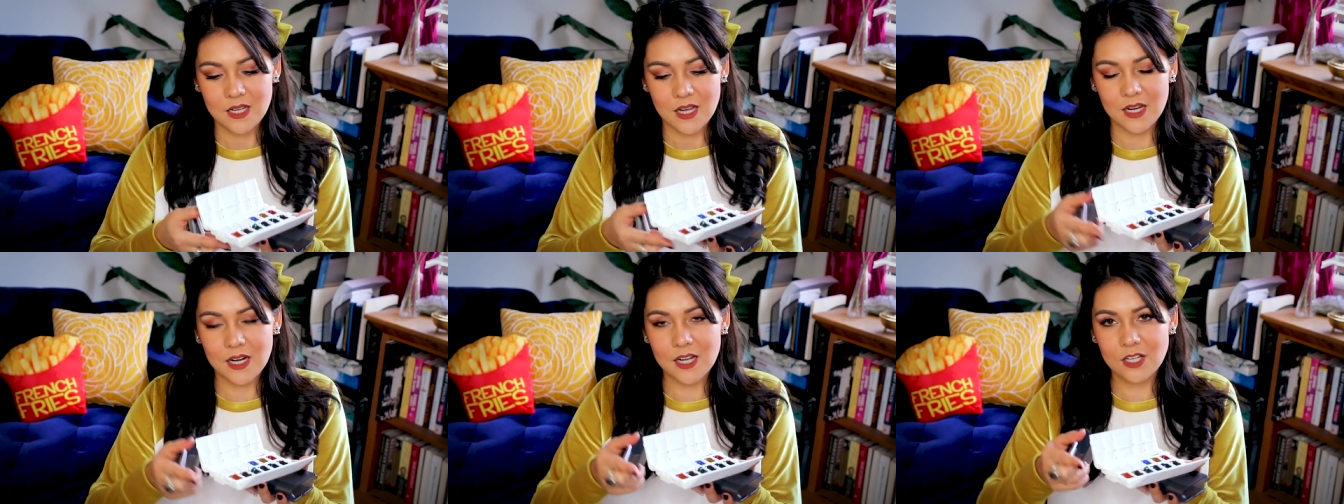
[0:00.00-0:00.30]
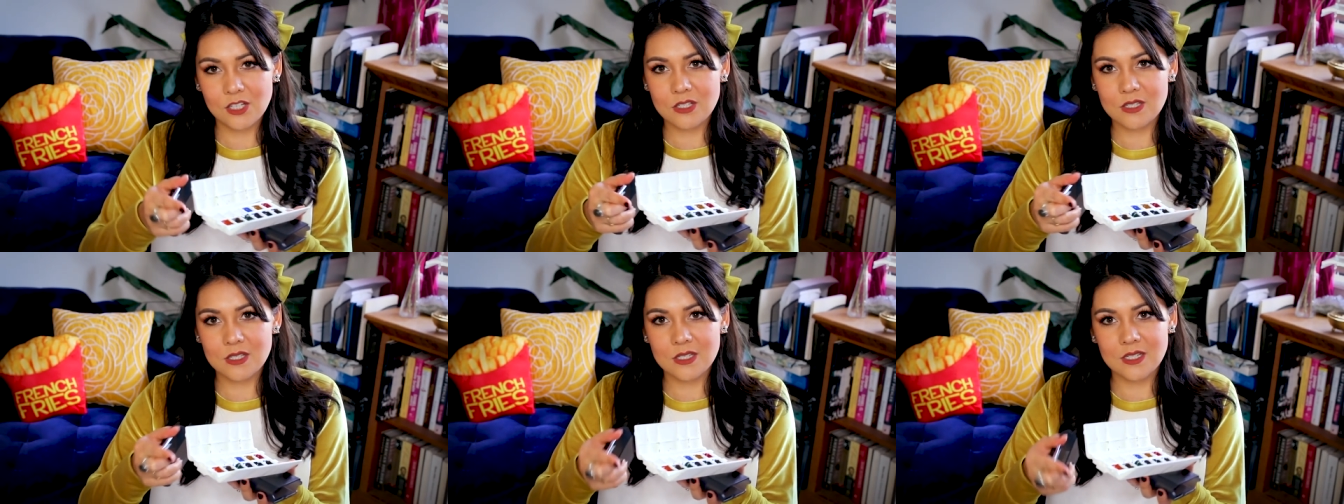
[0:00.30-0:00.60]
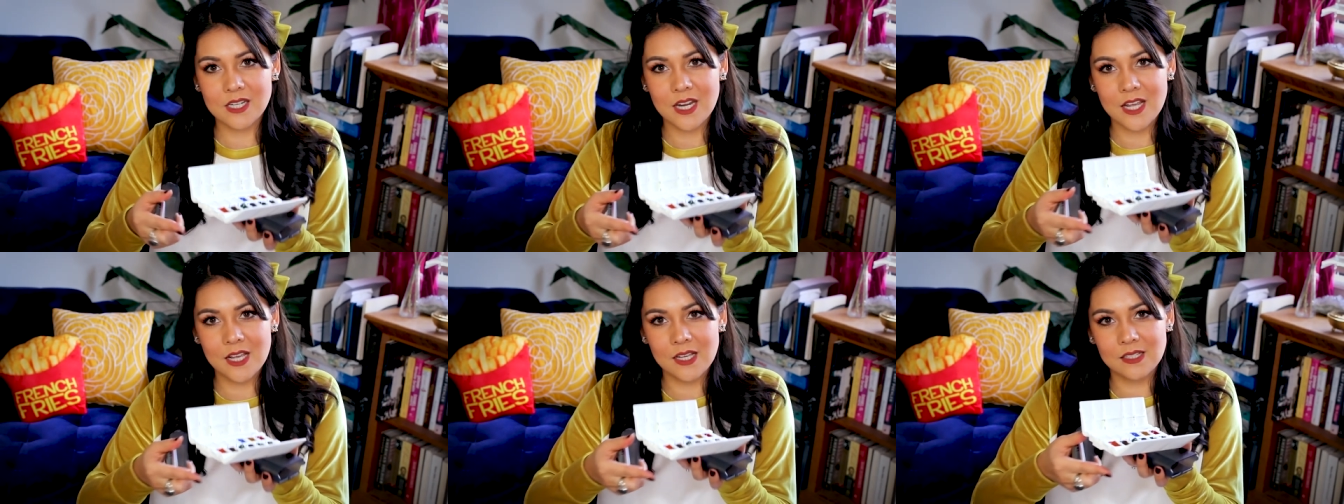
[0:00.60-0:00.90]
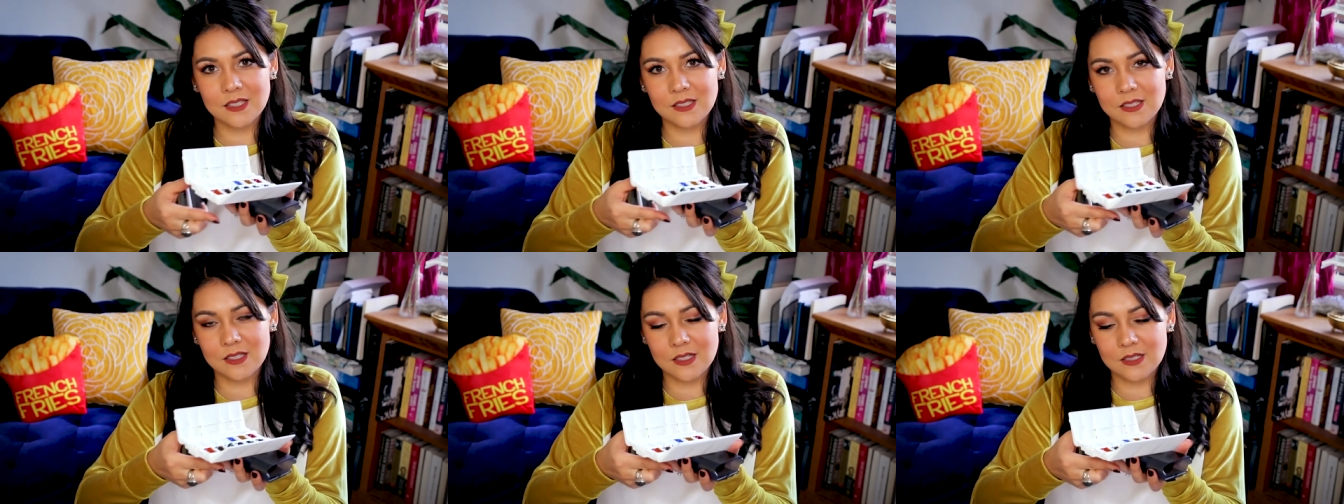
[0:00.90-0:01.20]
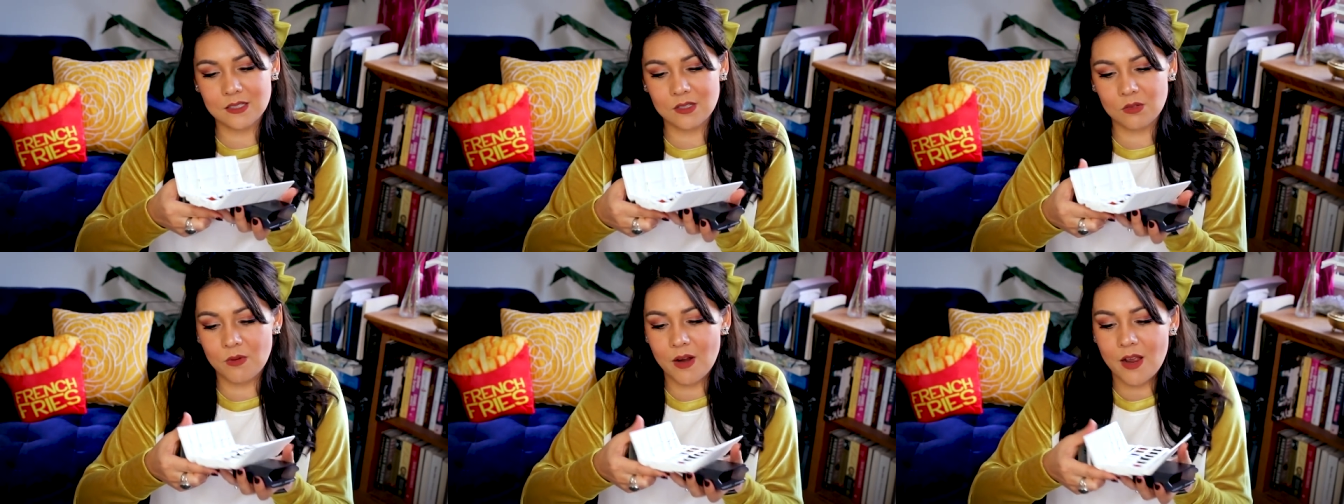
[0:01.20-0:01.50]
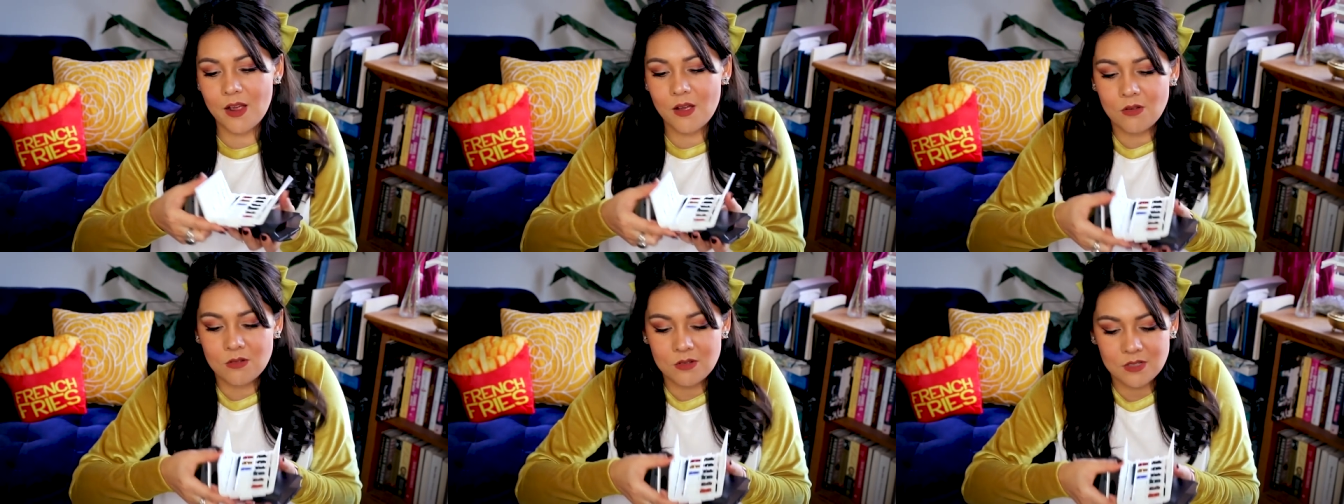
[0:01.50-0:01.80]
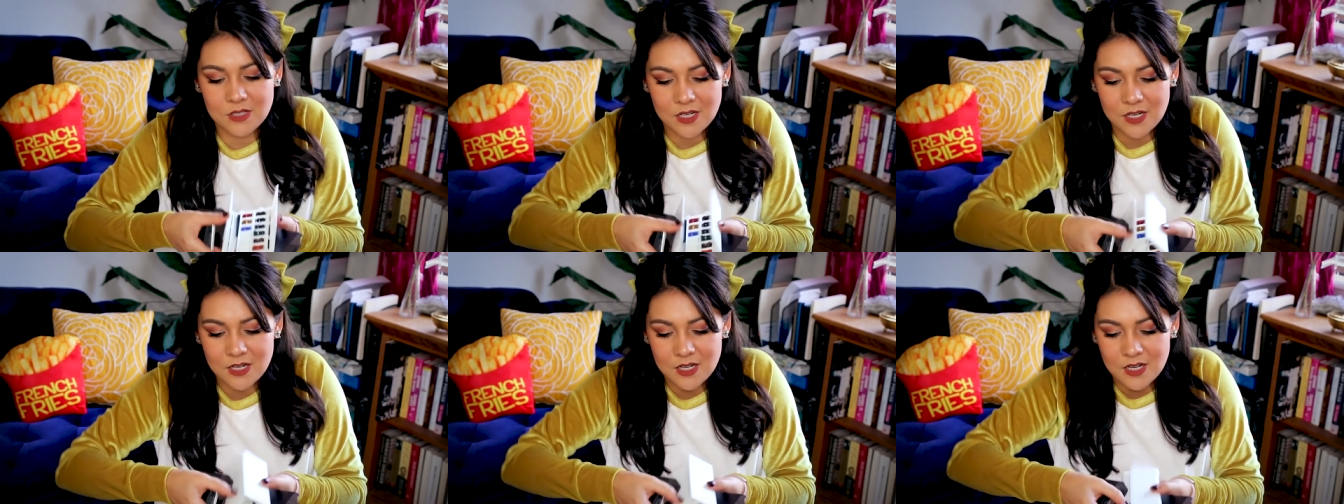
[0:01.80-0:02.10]
and I just takes this
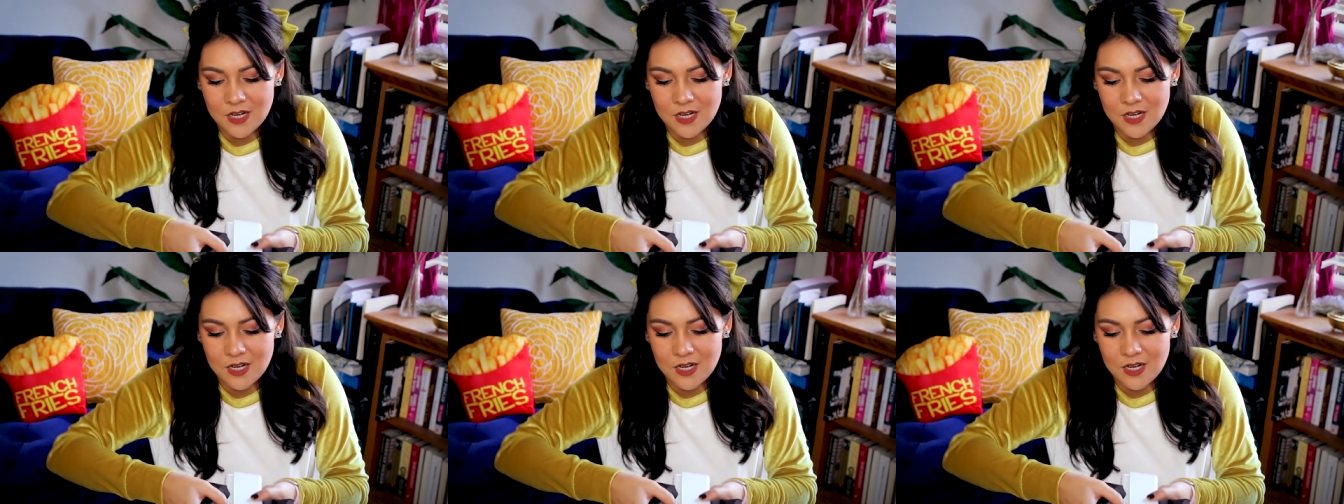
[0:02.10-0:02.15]
around